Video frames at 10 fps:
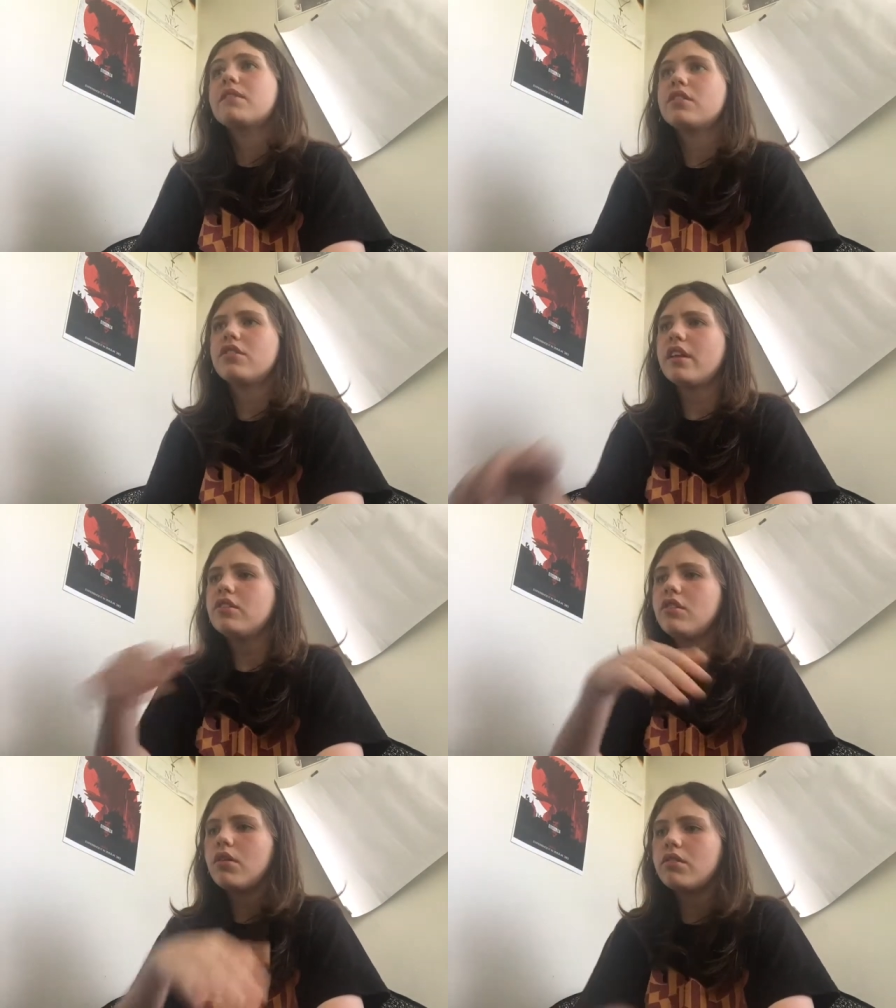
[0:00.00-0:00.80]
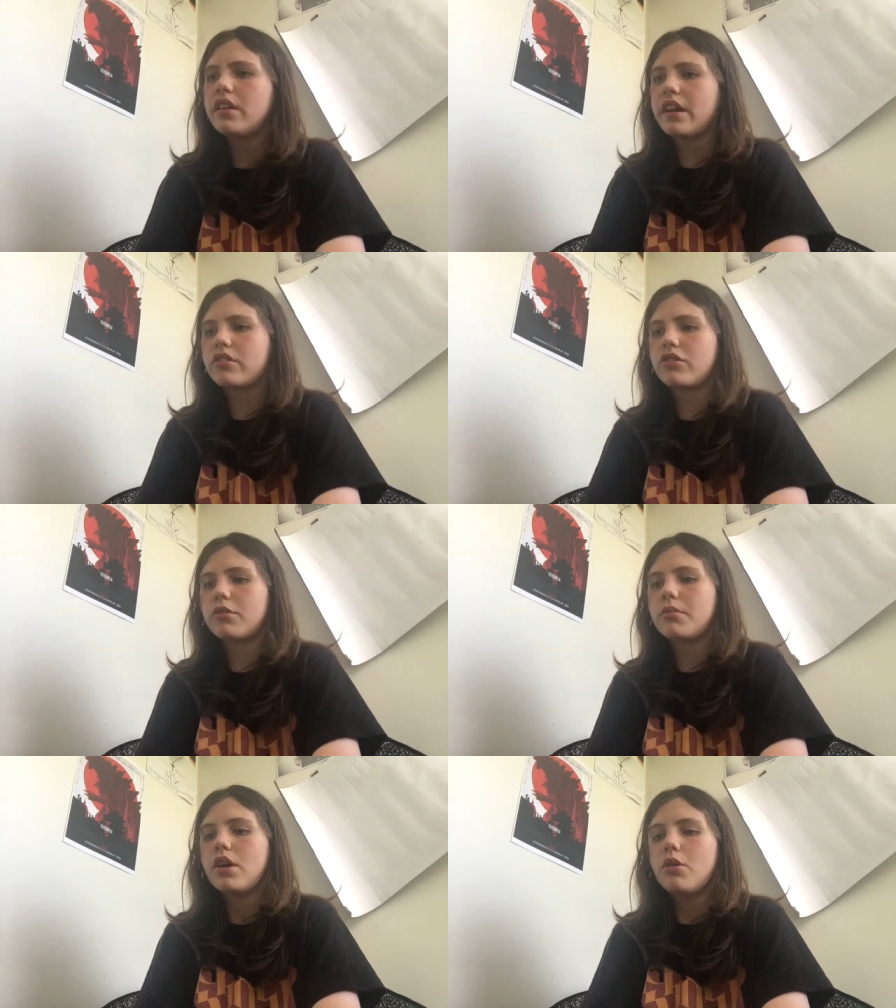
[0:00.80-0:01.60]
So then you go to the next room,
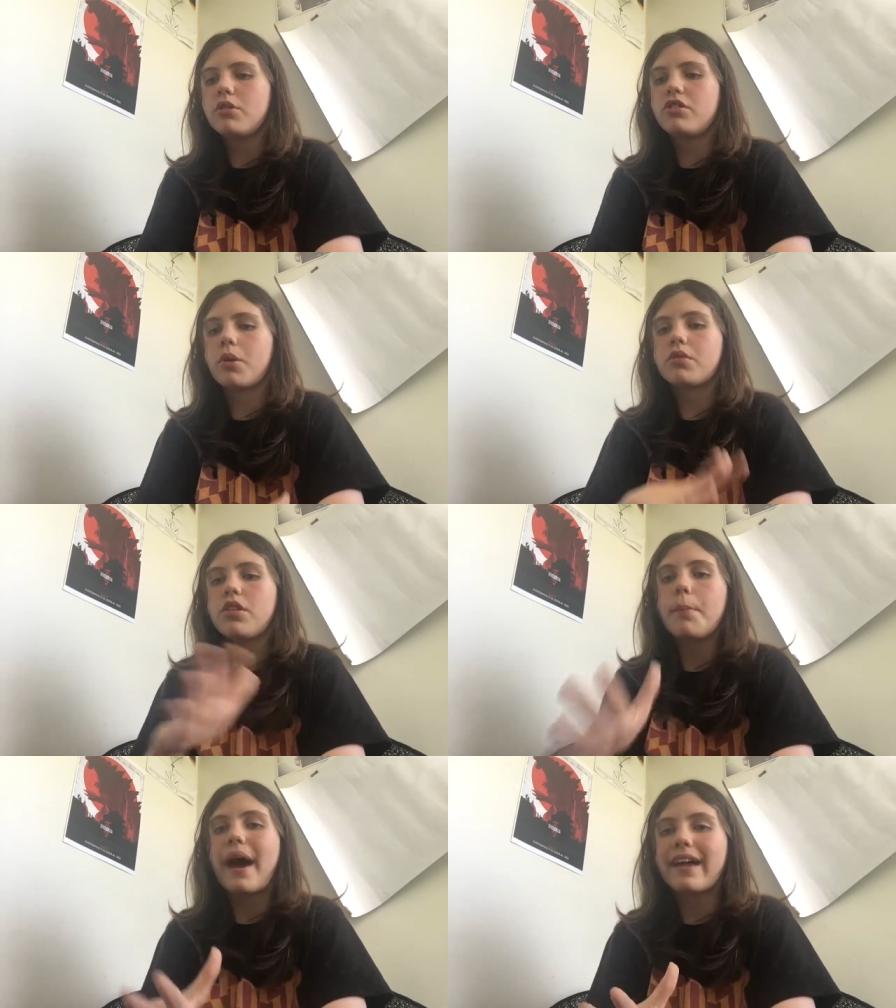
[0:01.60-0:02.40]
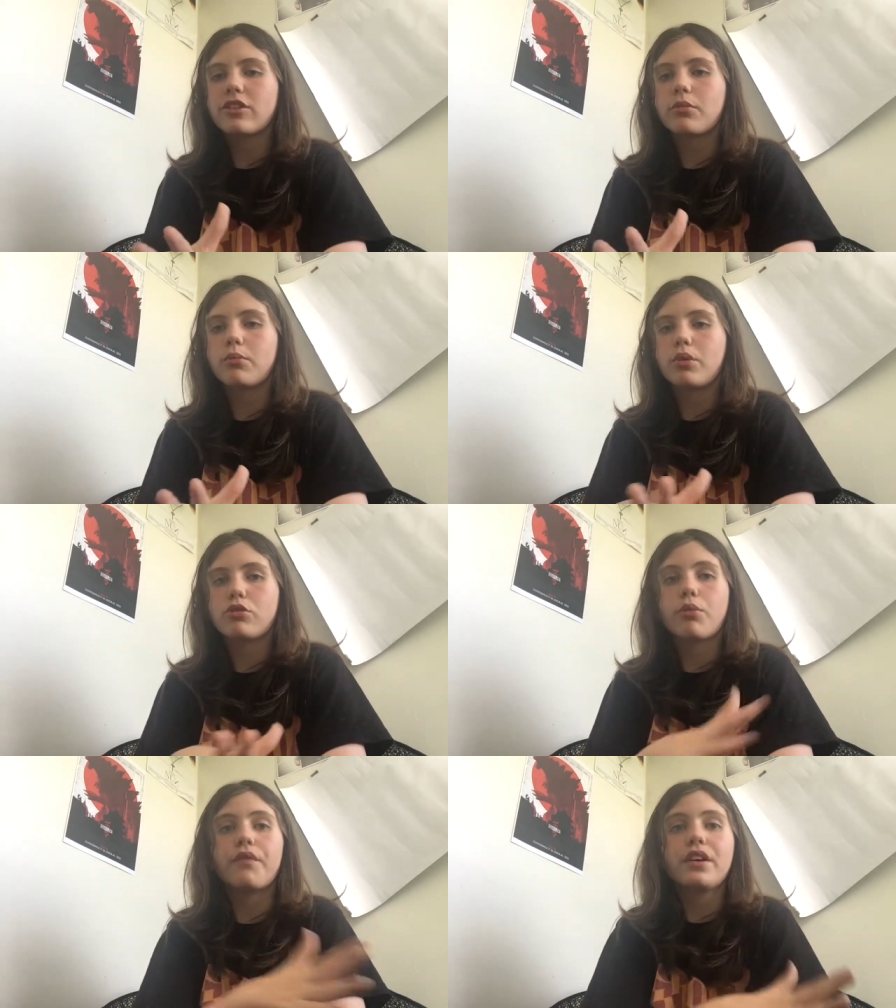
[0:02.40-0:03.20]
which you go into the bathroom, which
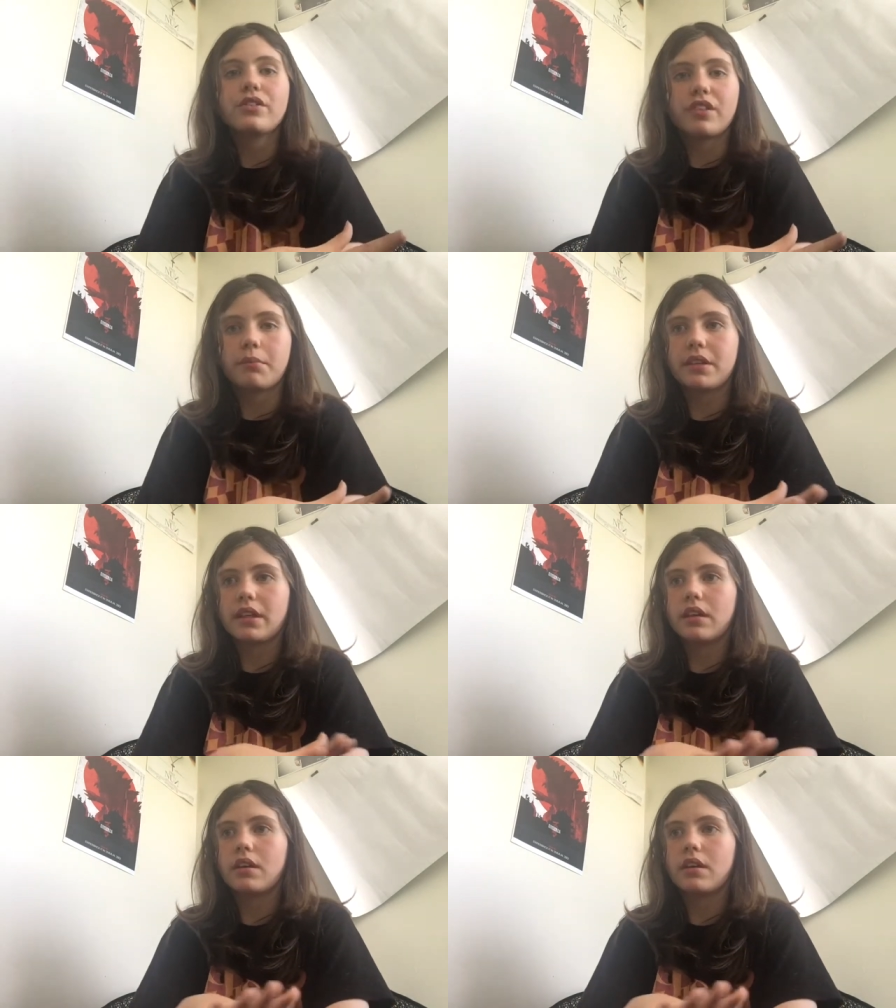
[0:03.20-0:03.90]
reveals something.